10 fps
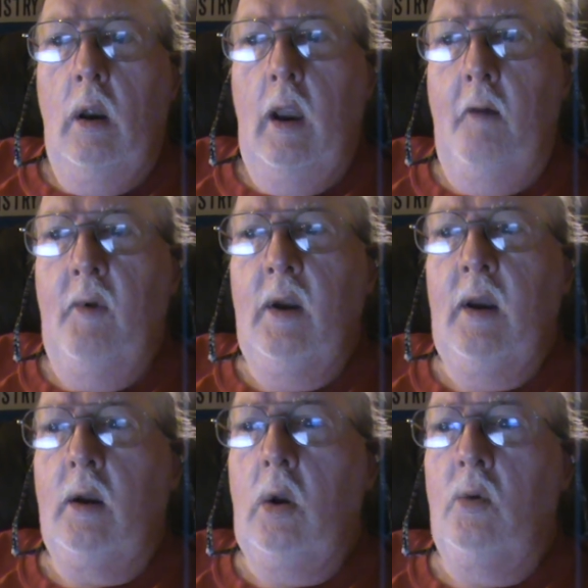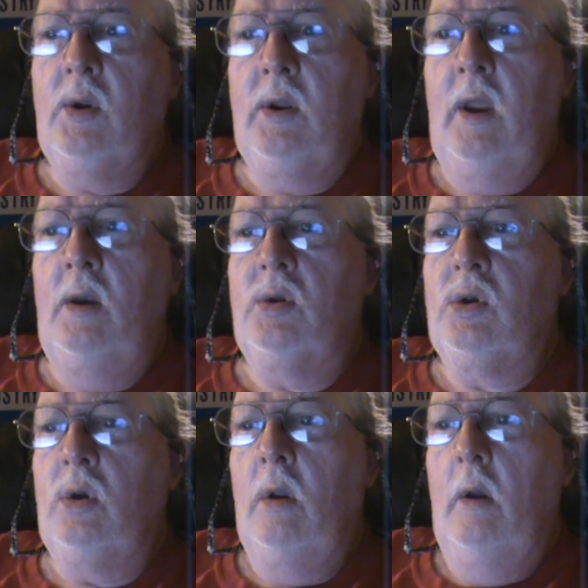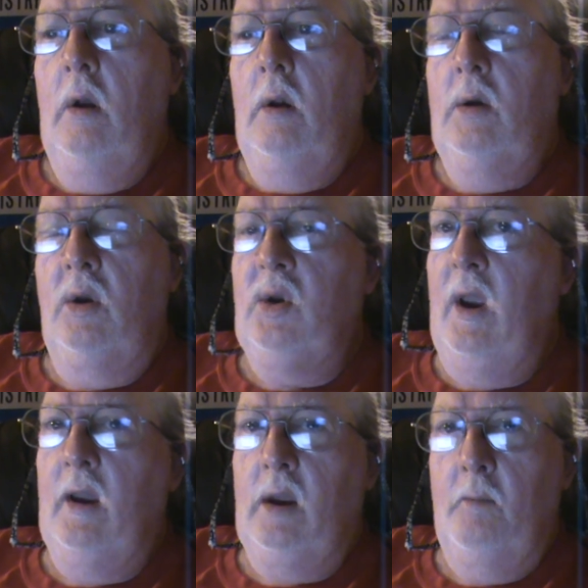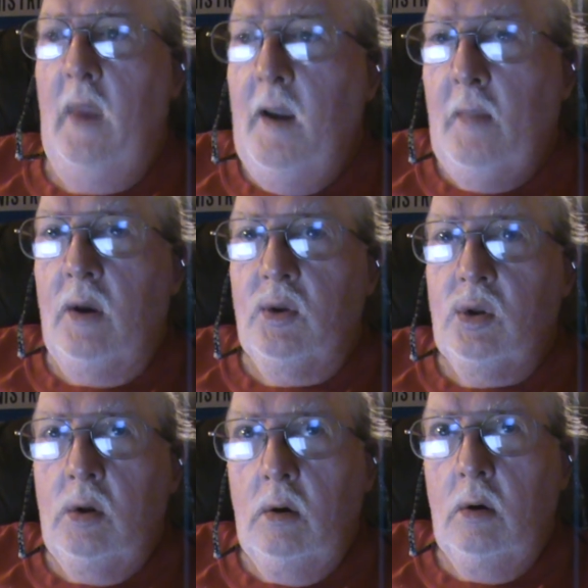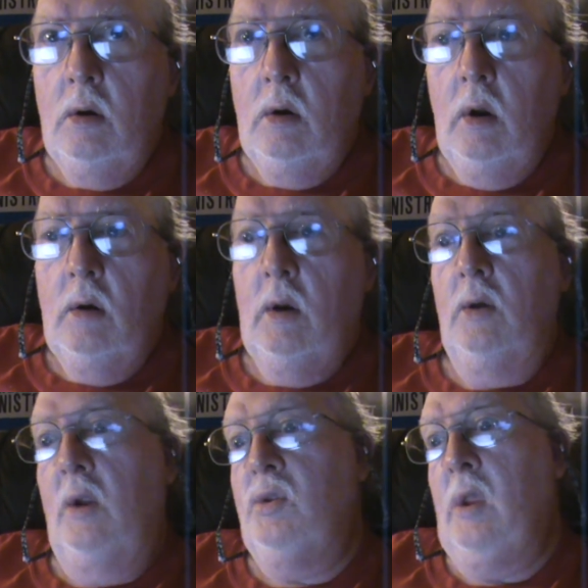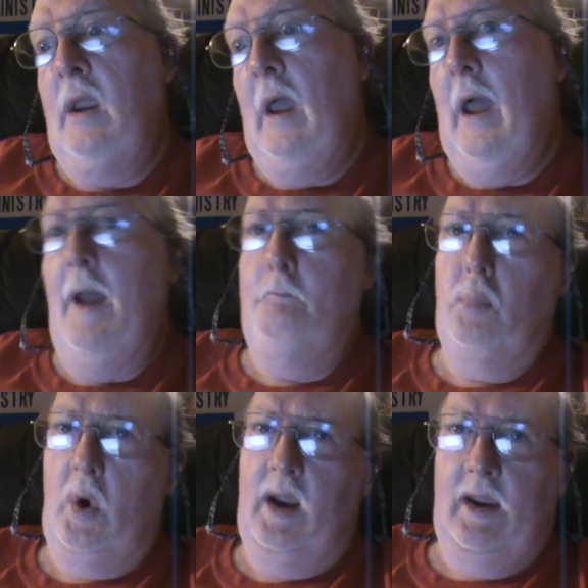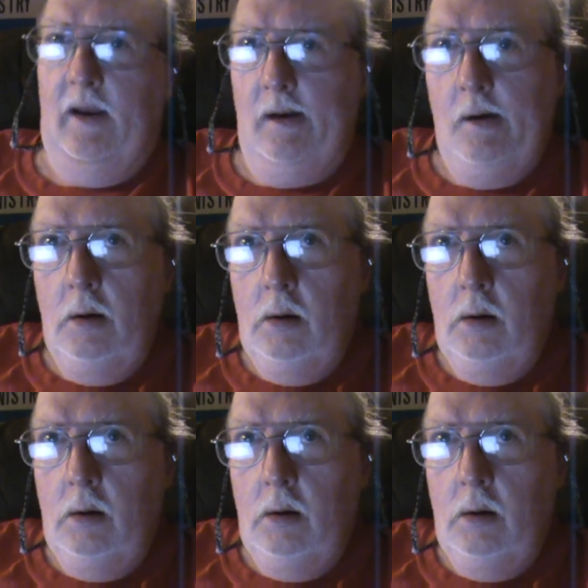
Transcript: Everything that goes against the Ten Commandments that they say I'm breaking.